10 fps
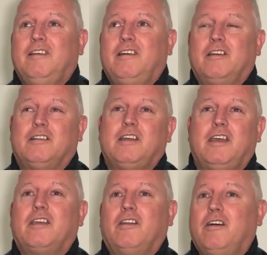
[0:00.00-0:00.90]
I got
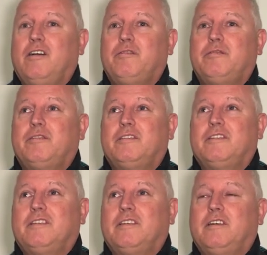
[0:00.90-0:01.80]
taken off.
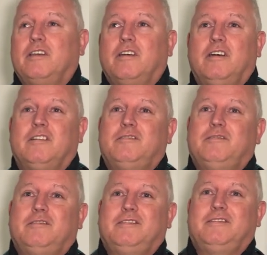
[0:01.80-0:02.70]
I got
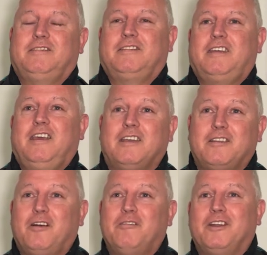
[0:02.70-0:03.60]
kicked
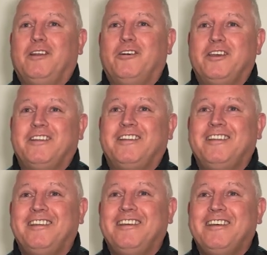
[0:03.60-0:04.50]
over the line
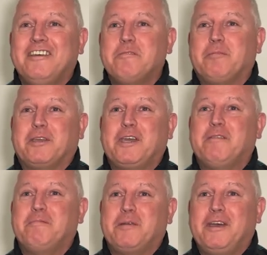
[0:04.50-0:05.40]
by
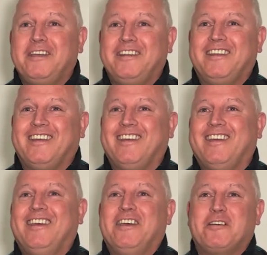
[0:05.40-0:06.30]
Kevin Brady
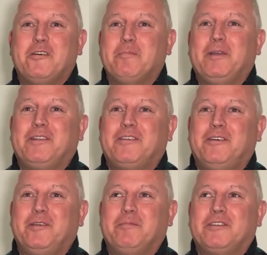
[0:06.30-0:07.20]
a couple of
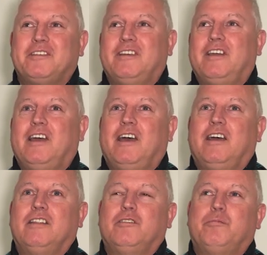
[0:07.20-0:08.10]
times.
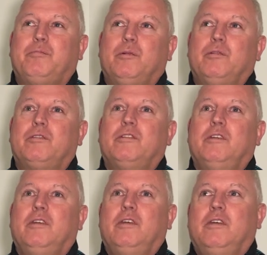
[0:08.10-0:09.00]
But
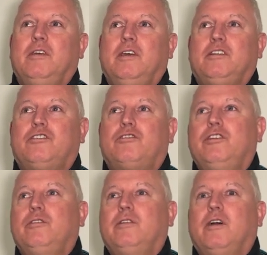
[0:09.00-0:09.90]
it's
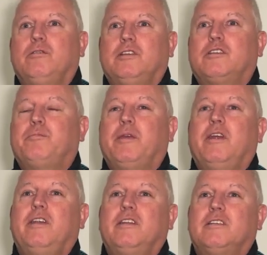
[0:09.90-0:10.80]
through those
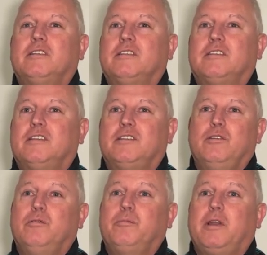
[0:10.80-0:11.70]
experiences as a
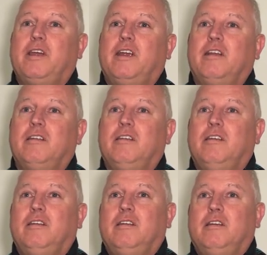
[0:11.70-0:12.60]
young player
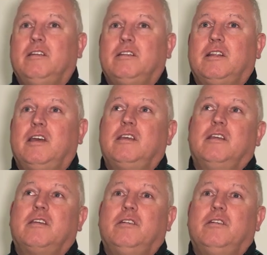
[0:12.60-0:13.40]
that you